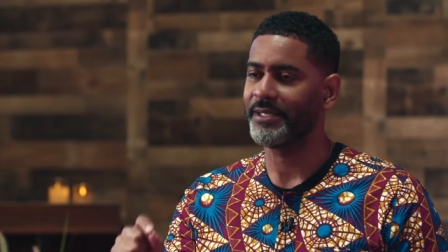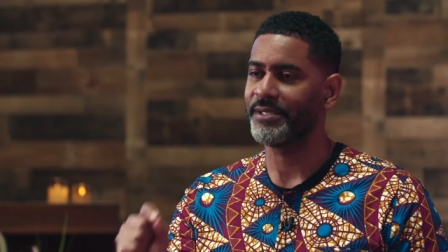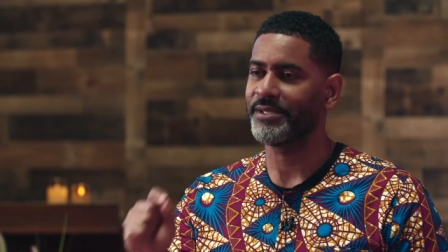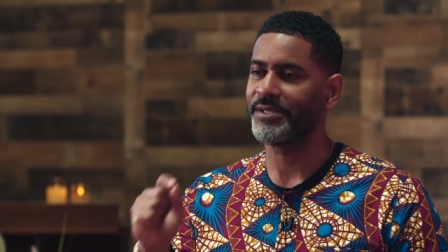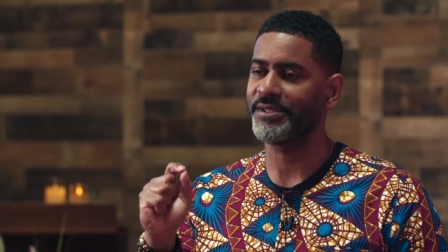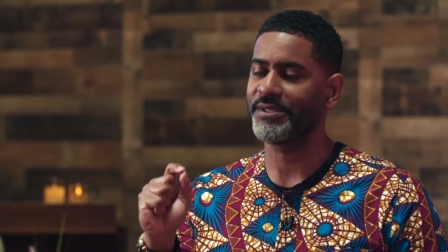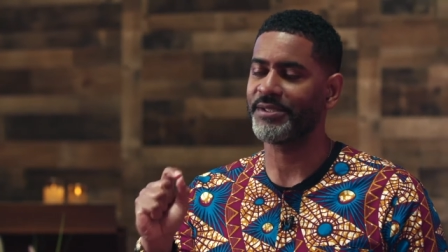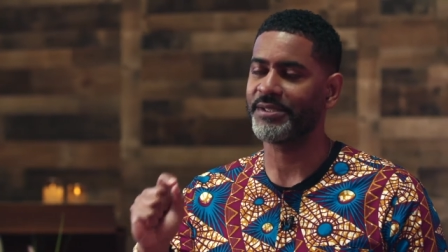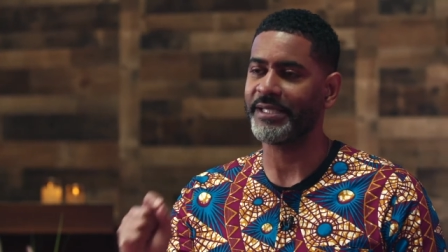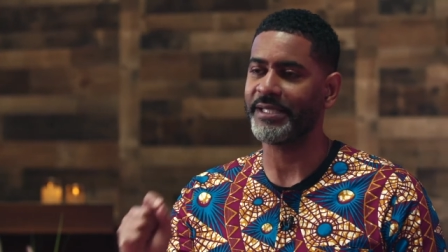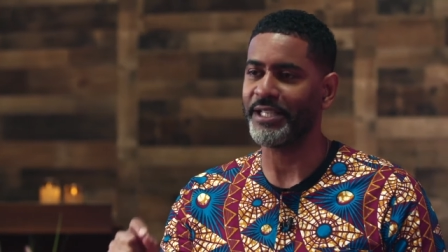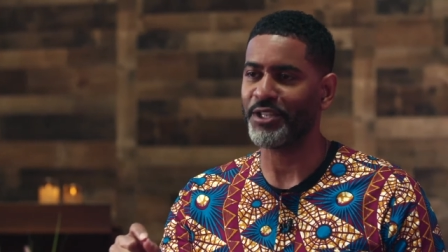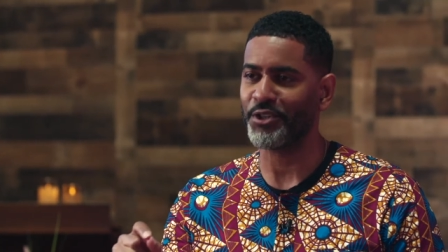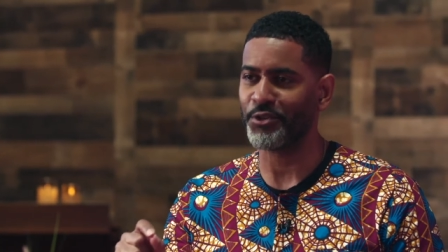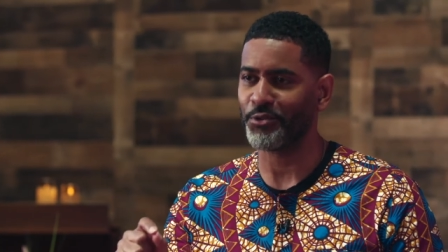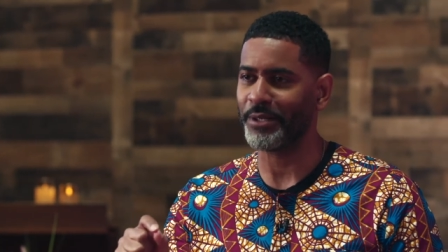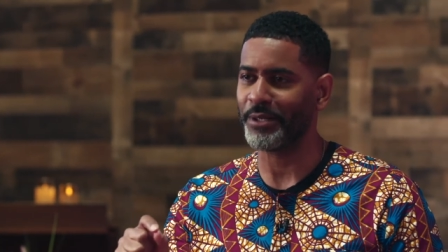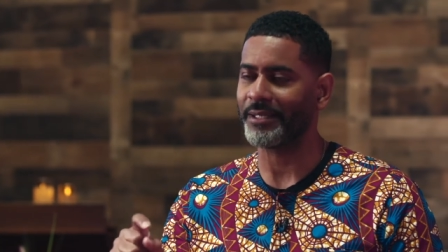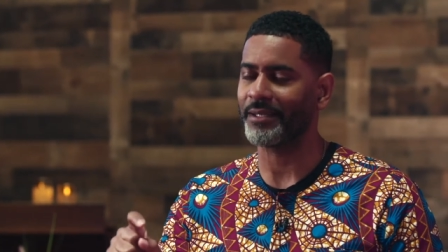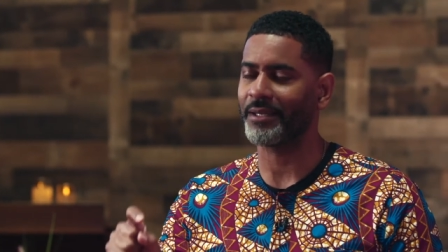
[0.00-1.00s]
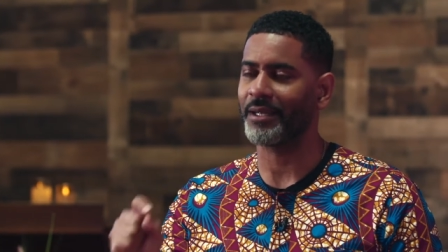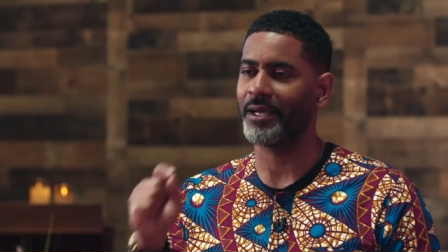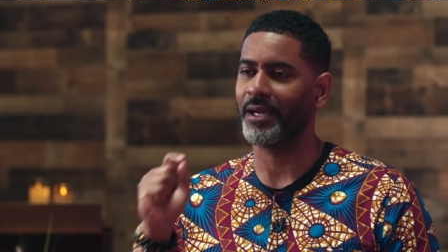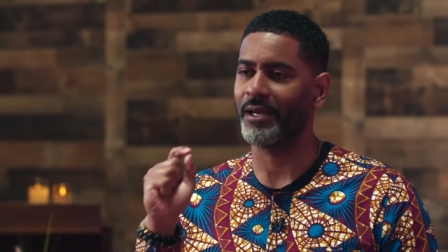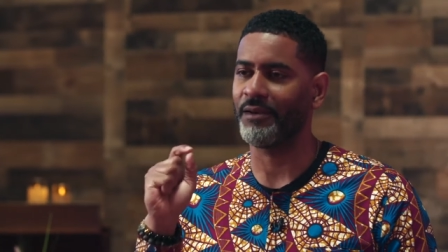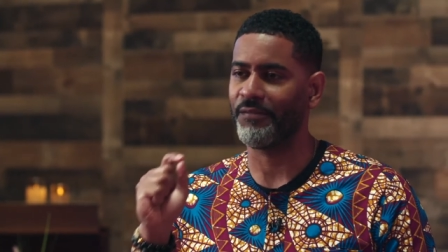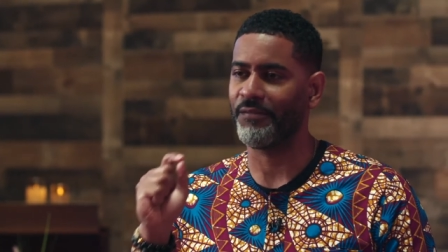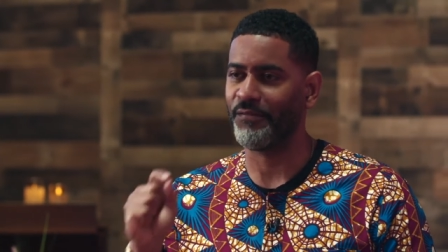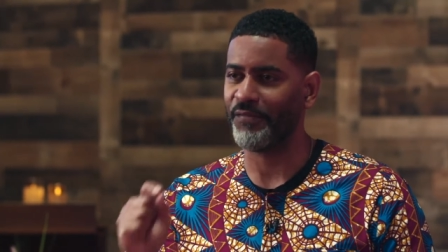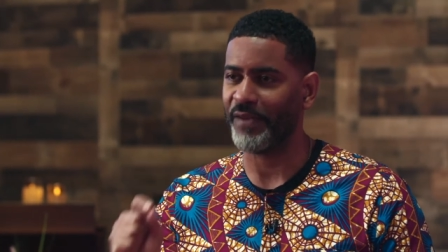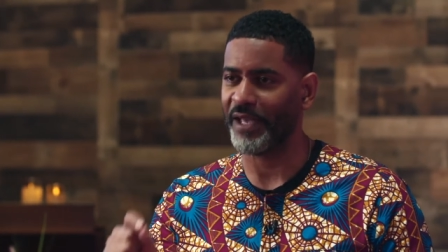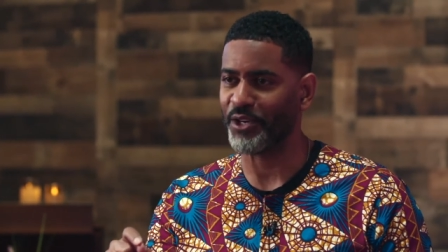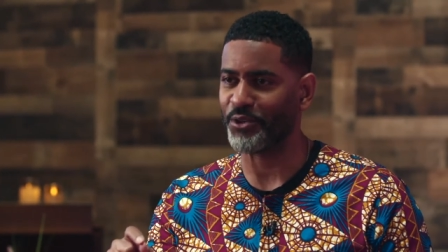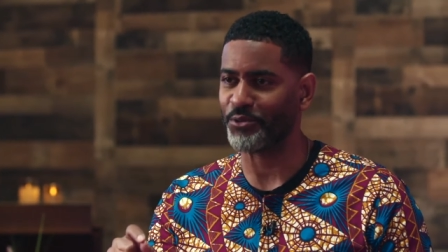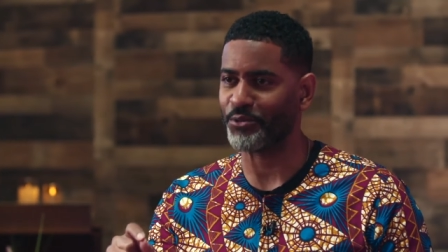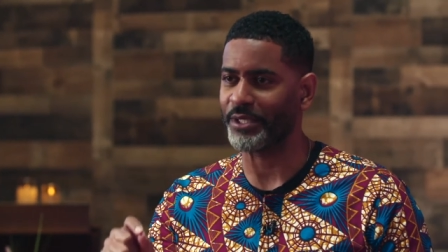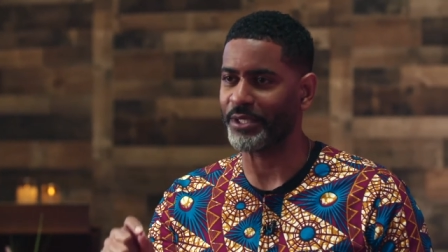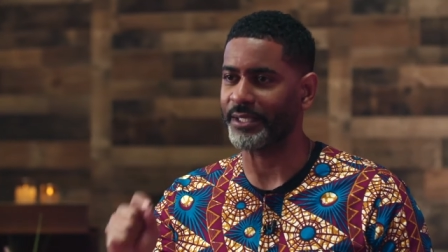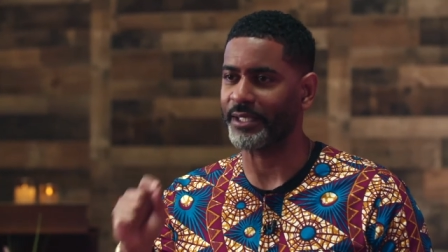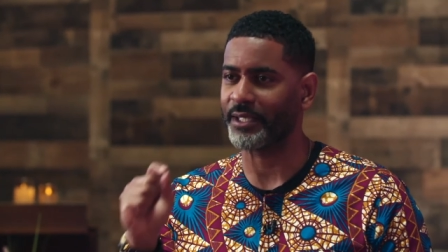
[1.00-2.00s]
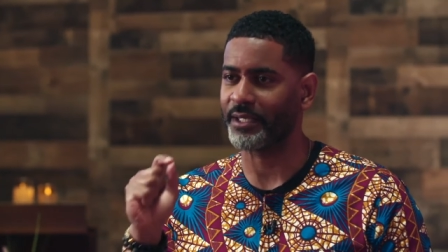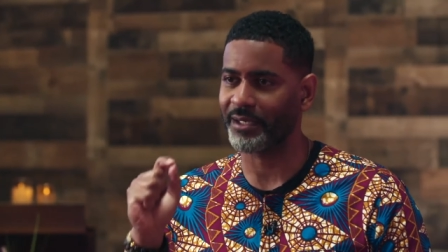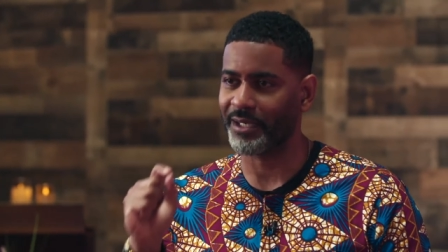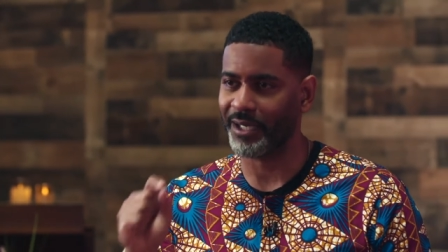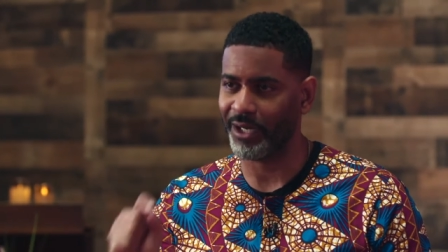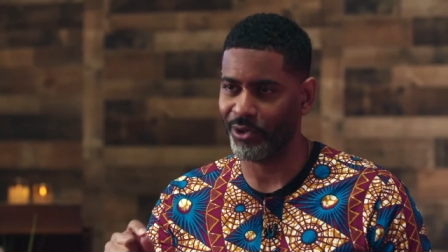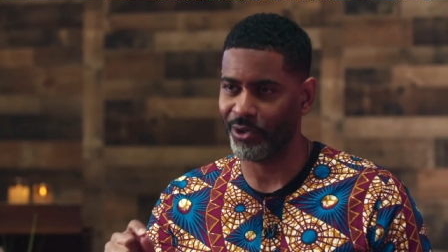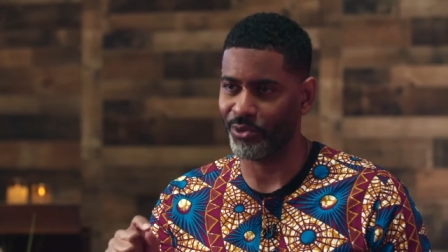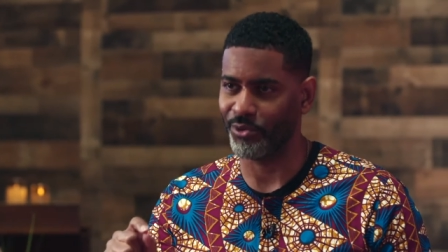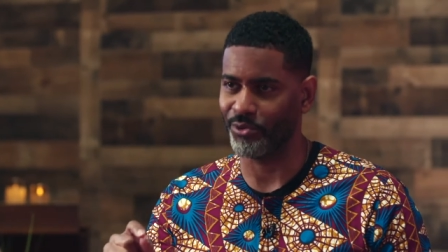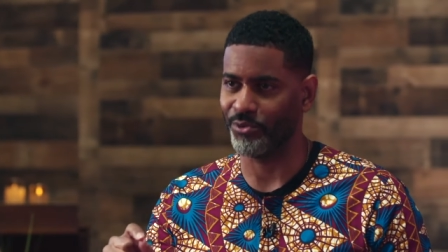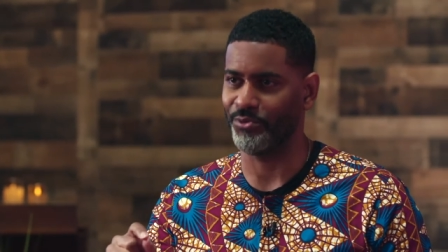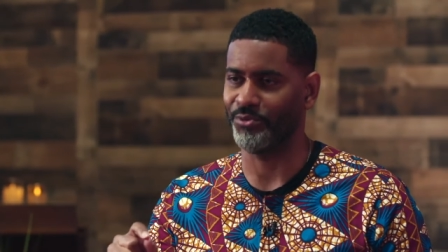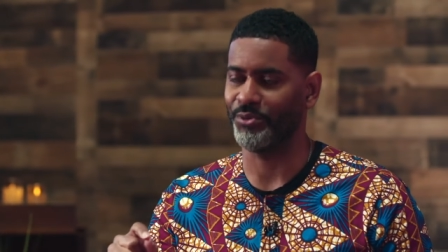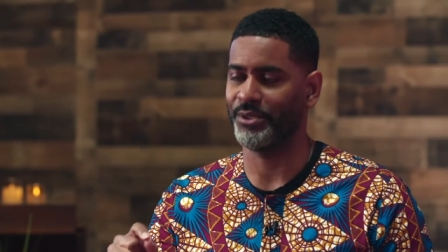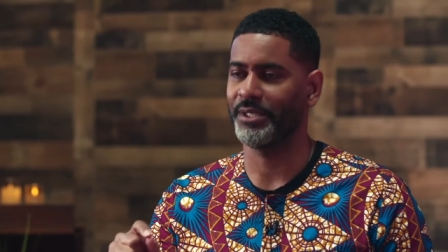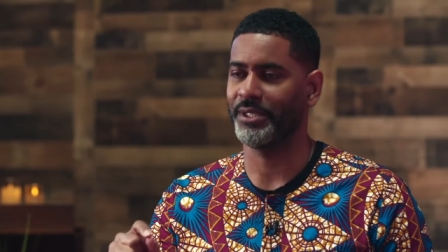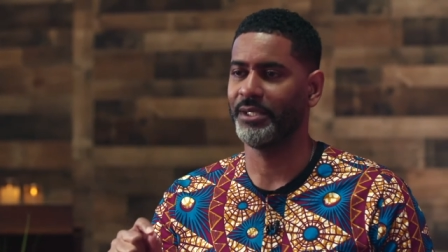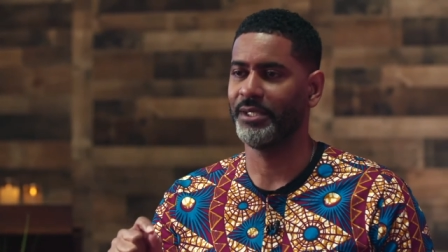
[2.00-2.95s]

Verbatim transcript: secret Confederate code